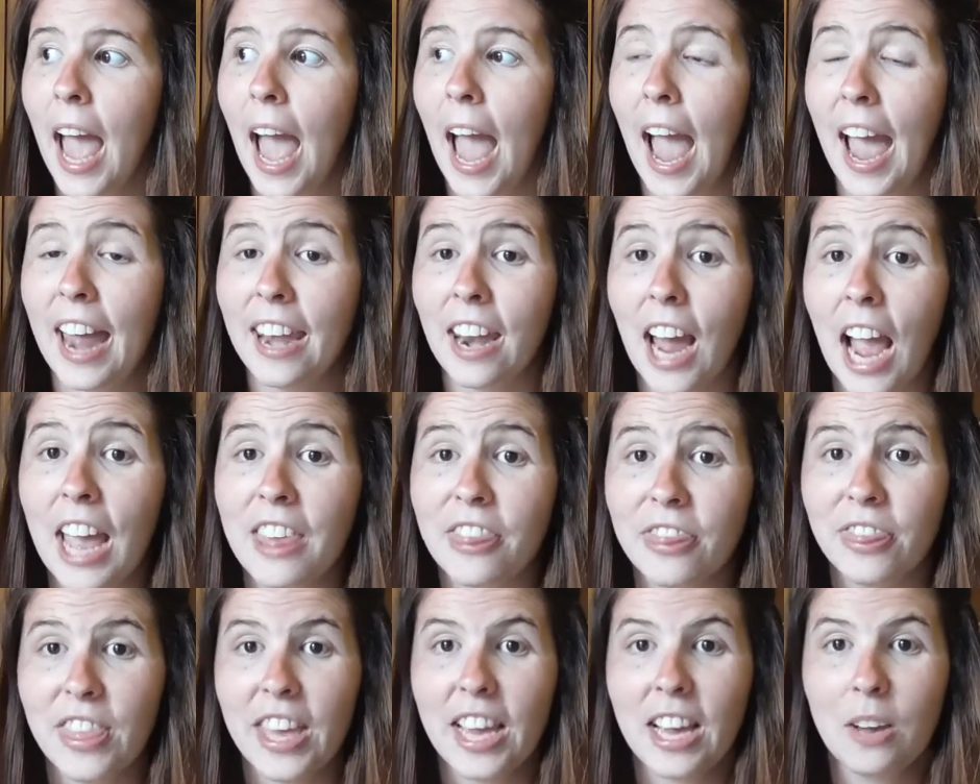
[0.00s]
And
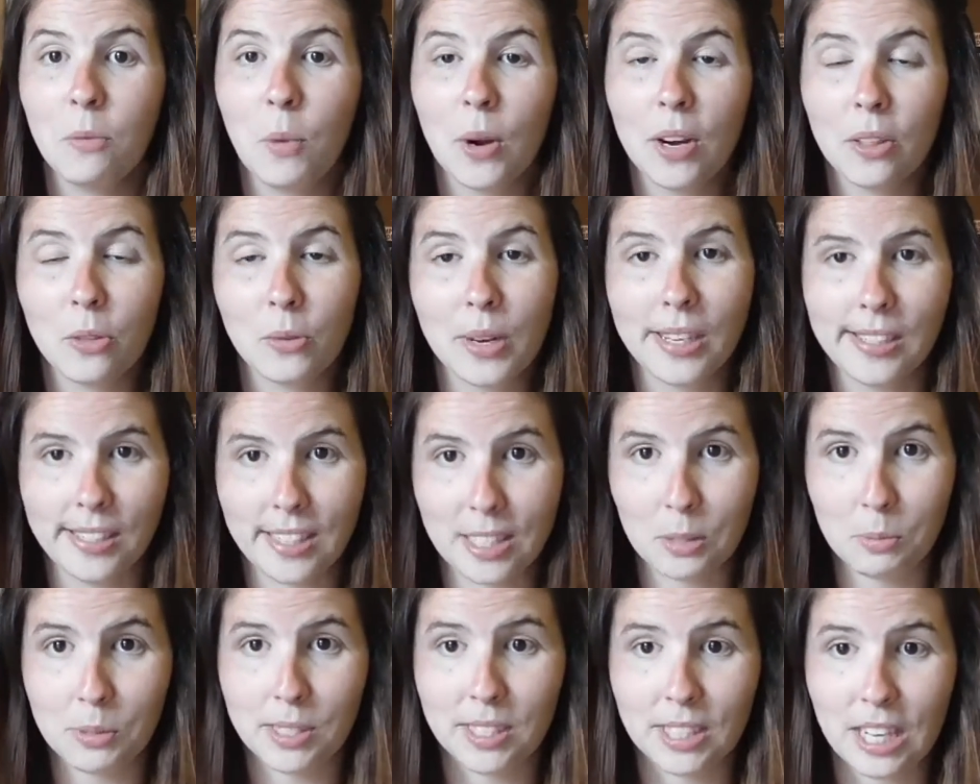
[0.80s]
I think one of the
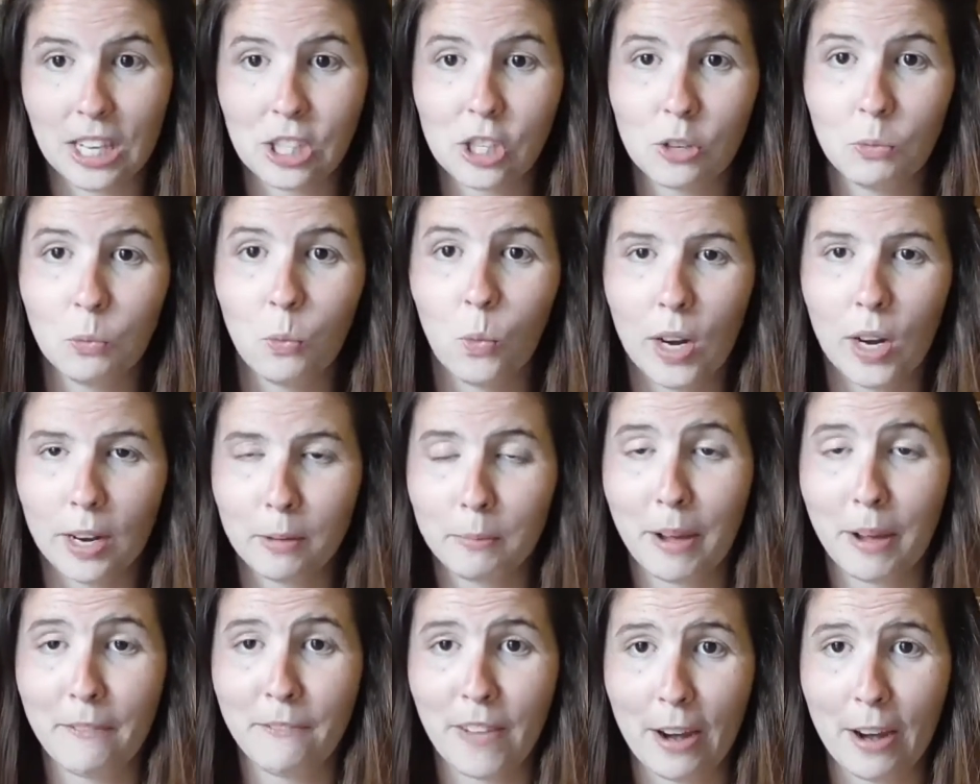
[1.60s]
reasons this was such one
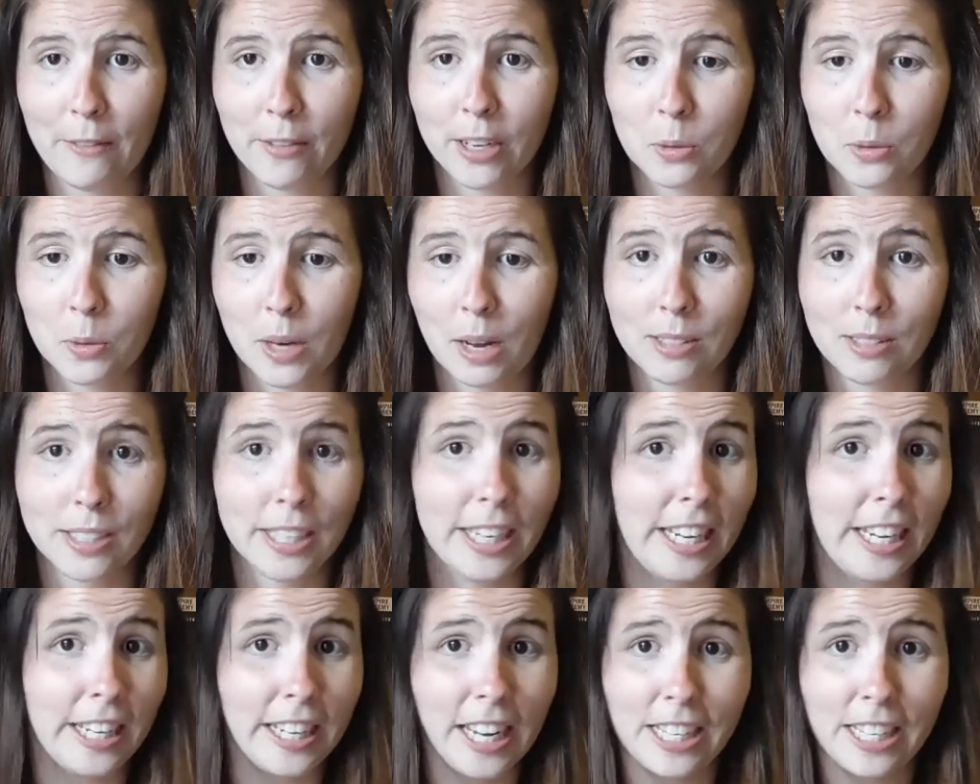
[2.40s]
of my favorites when I was a
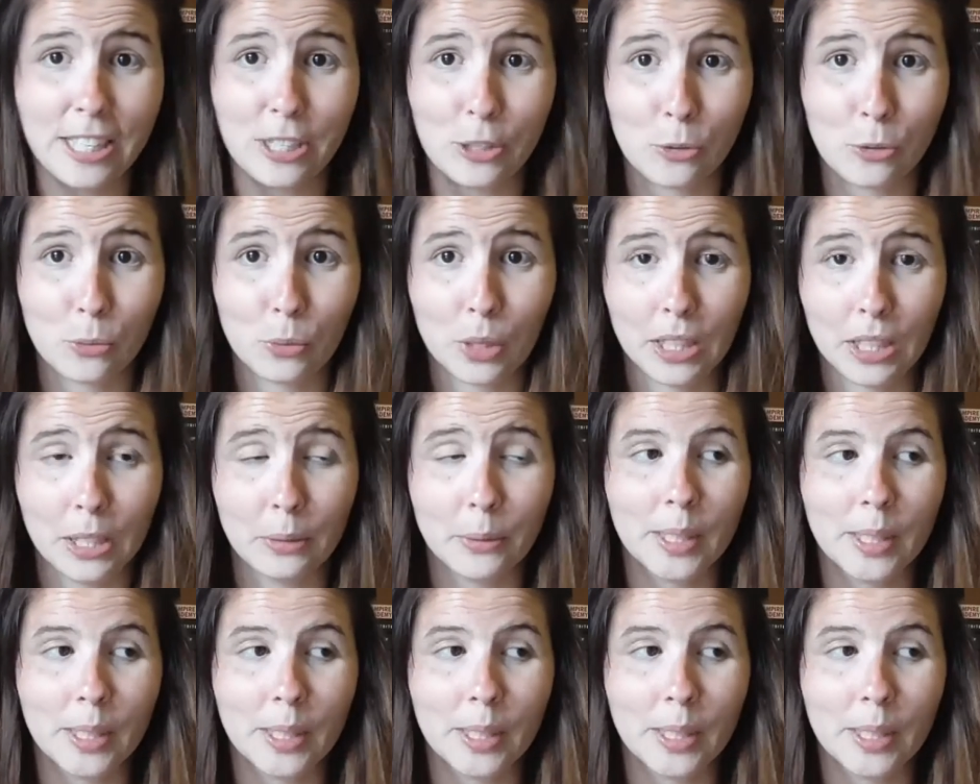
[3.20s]
kid and I still really,